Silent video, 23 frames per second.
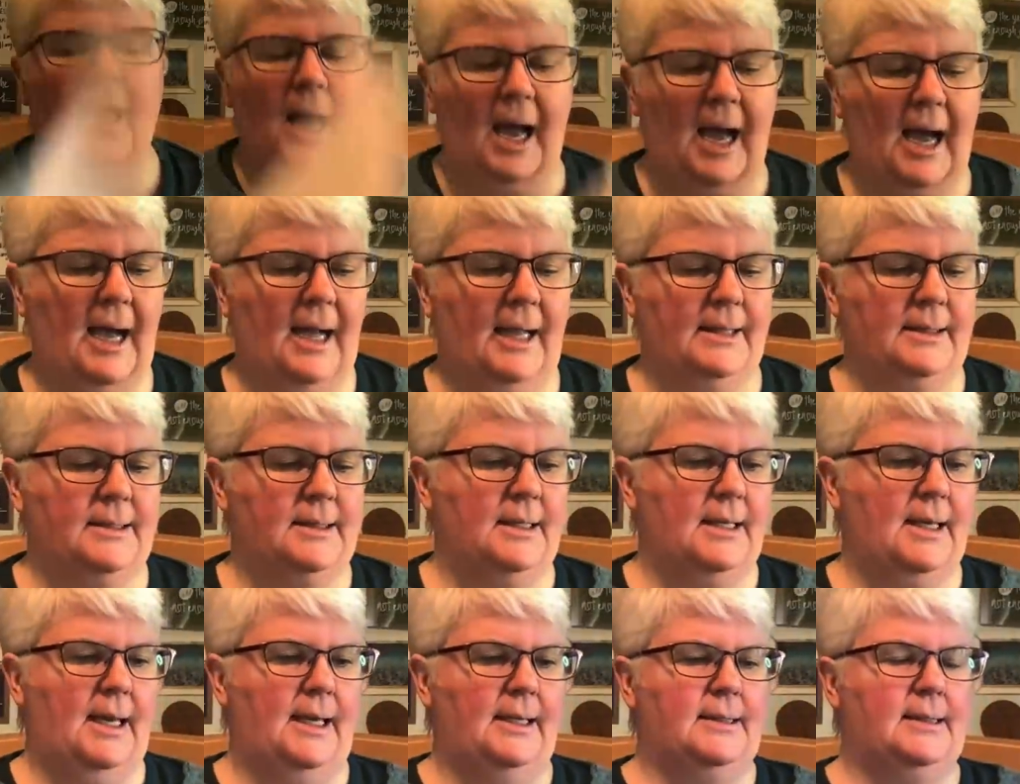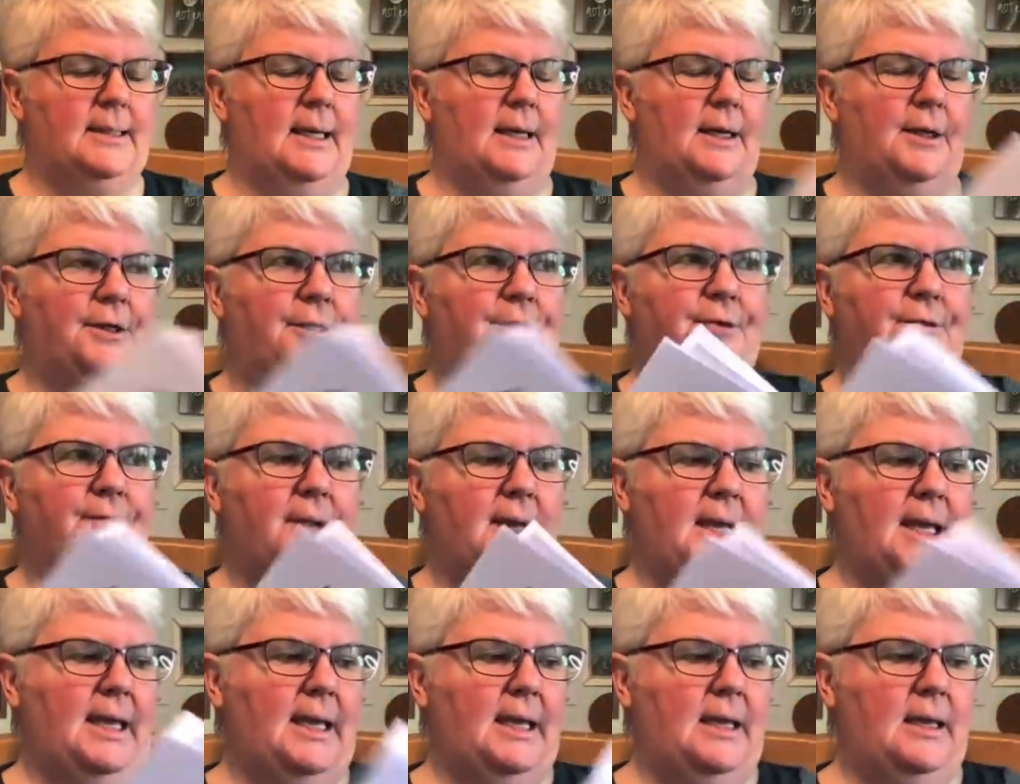And it's a
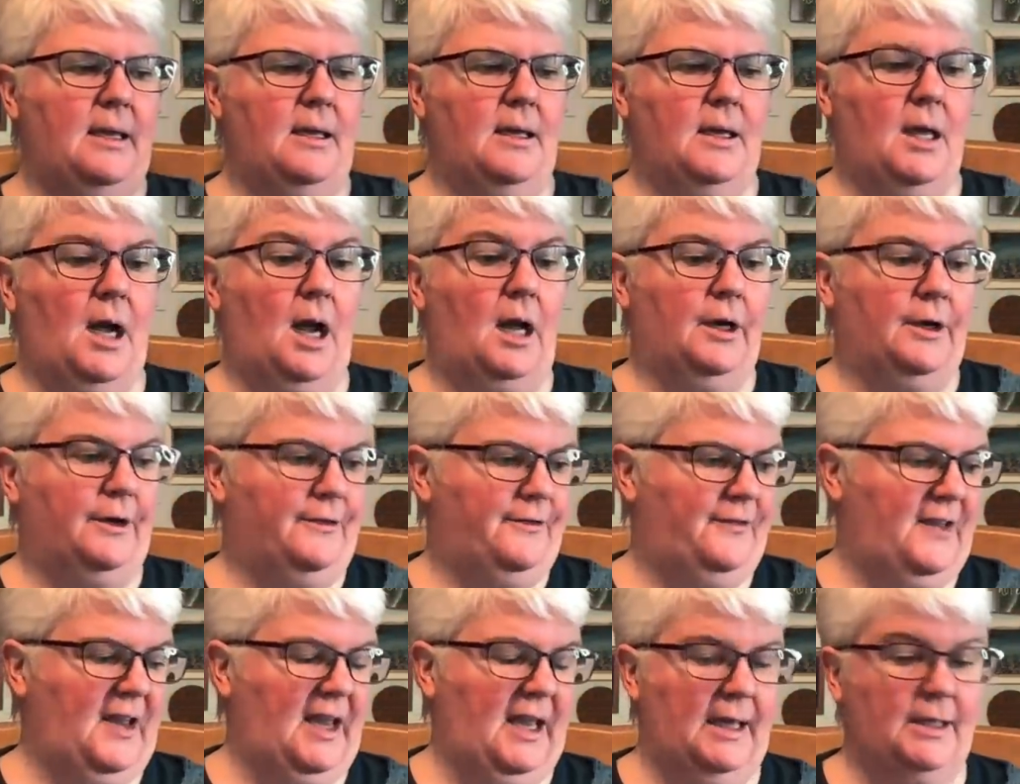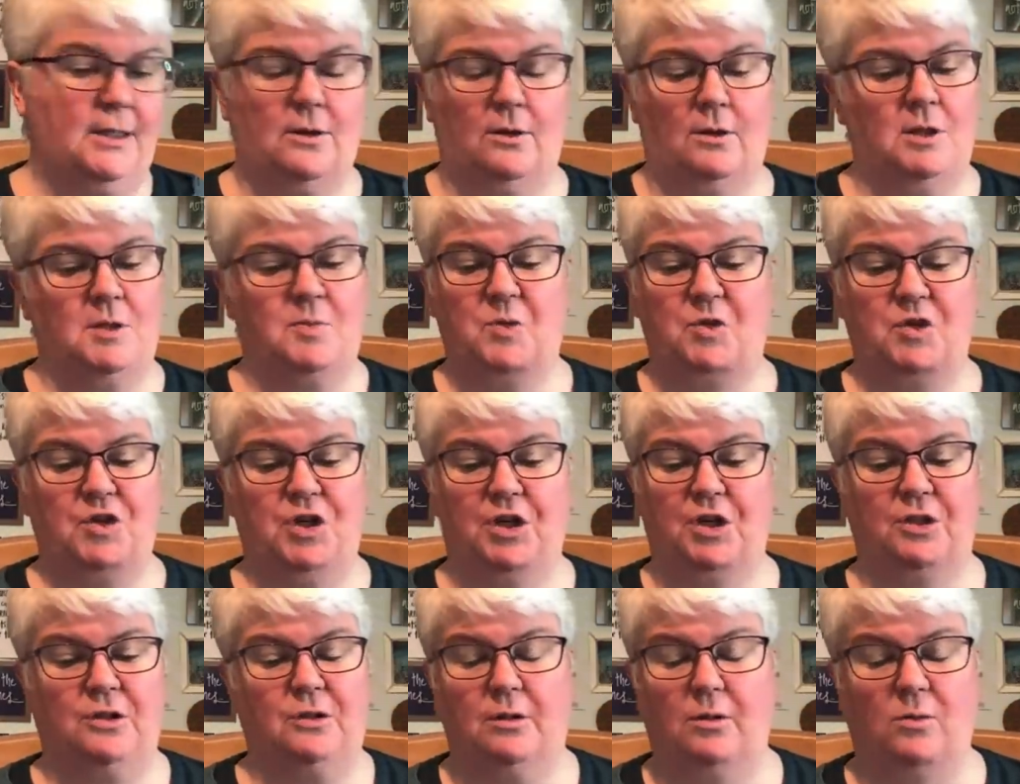three colour fade, or I suppose you
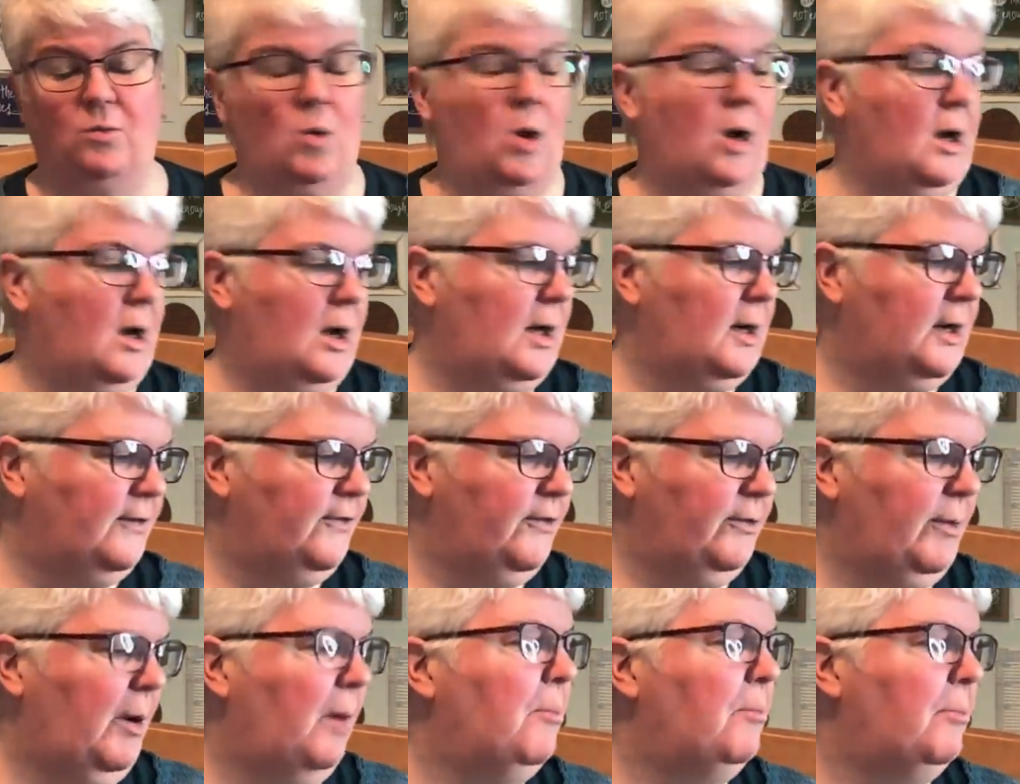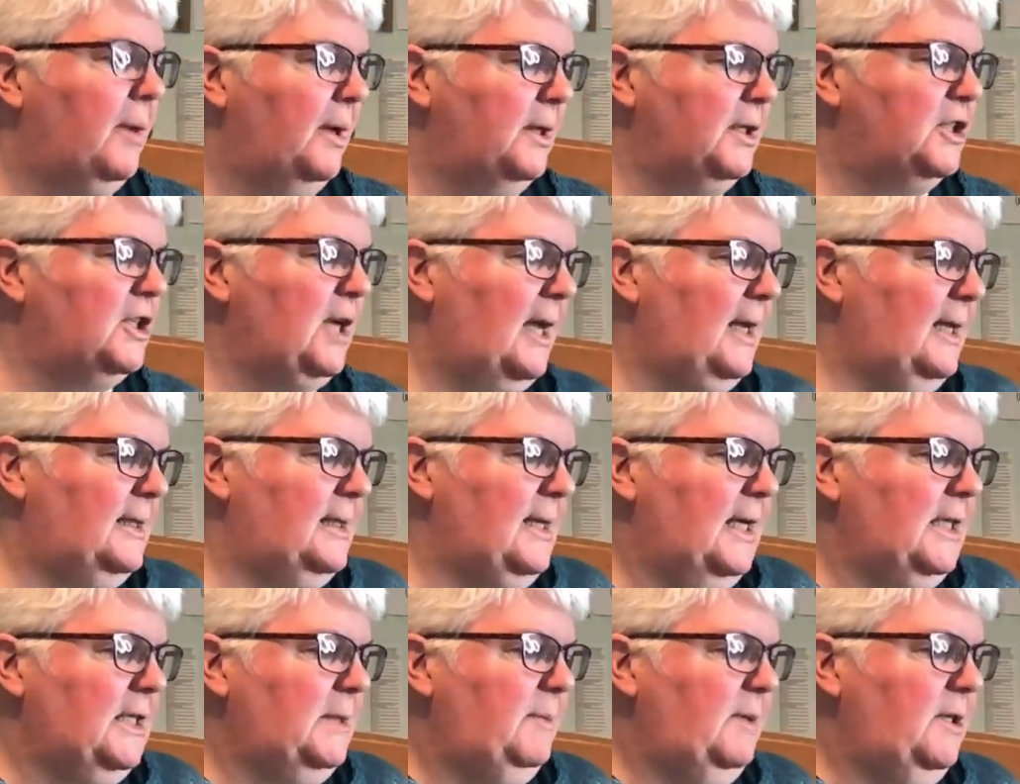could do it in one colour if you want, but Shannon's
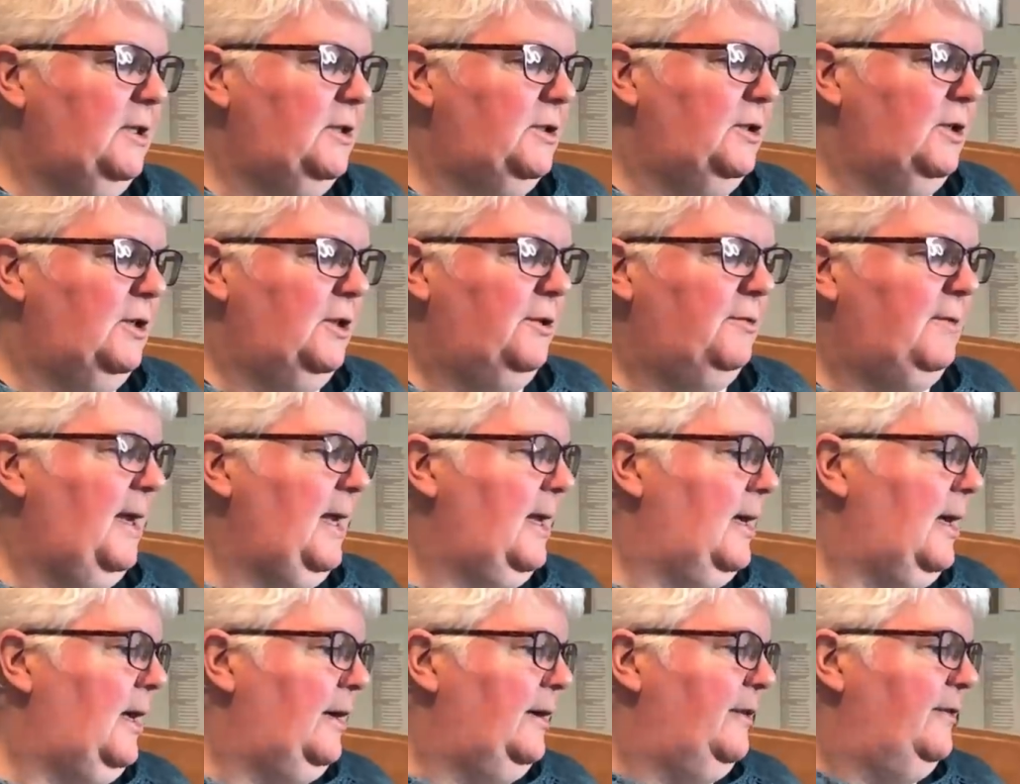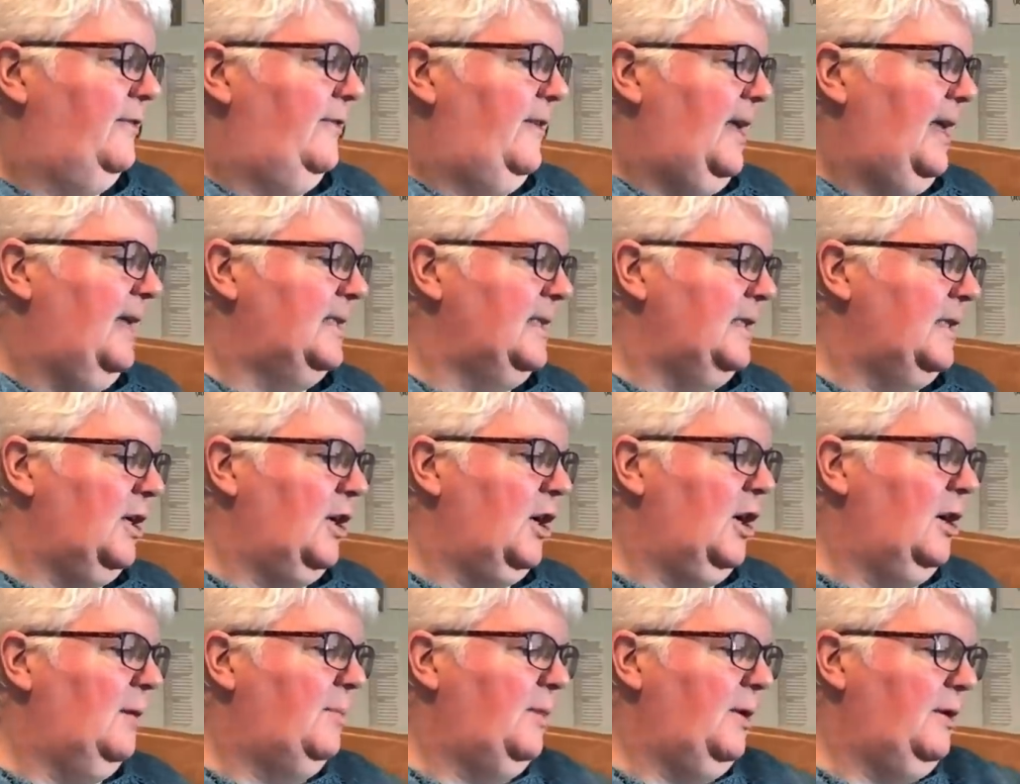asked me to do a three colour fade in
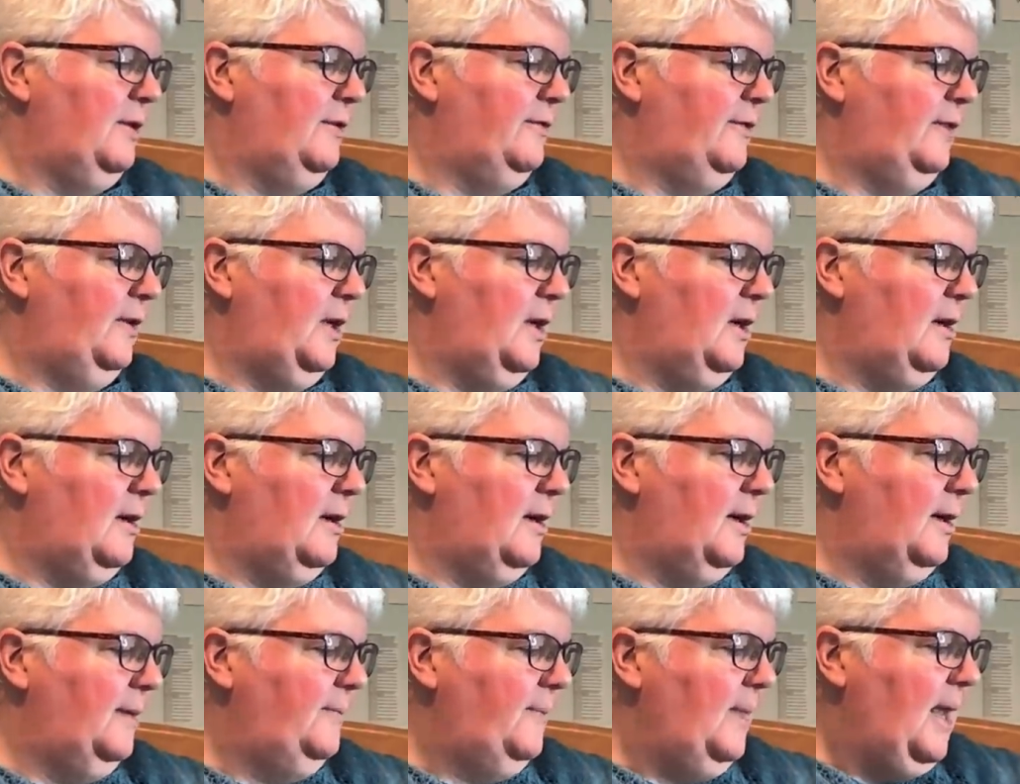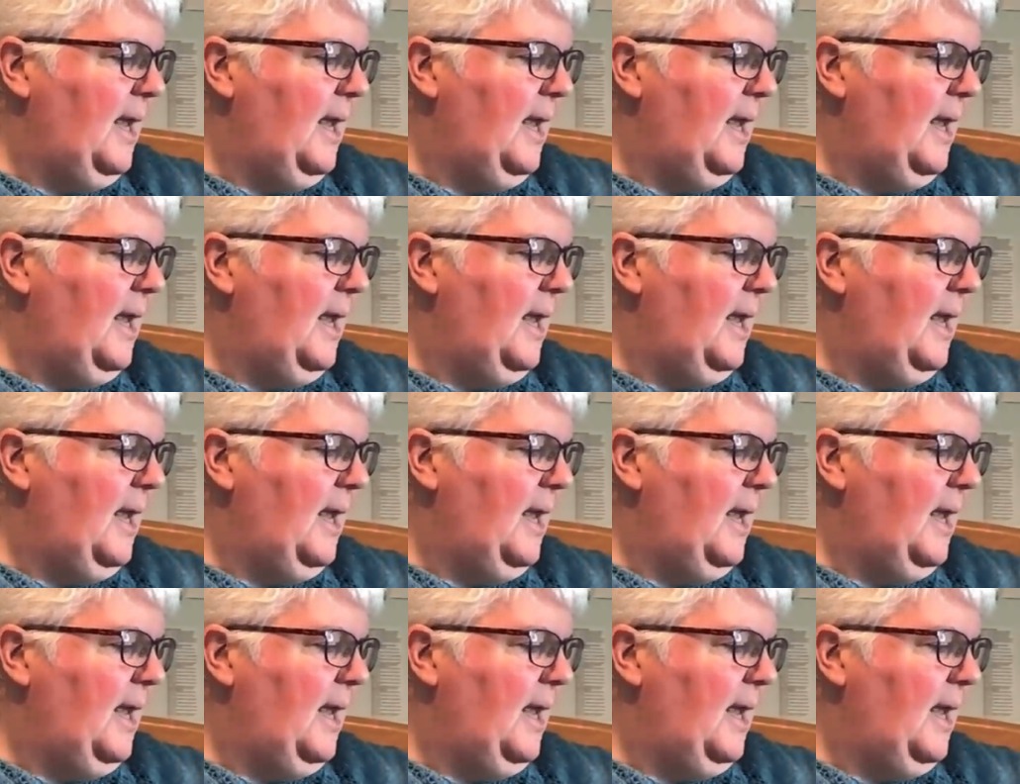her beautiful yarn.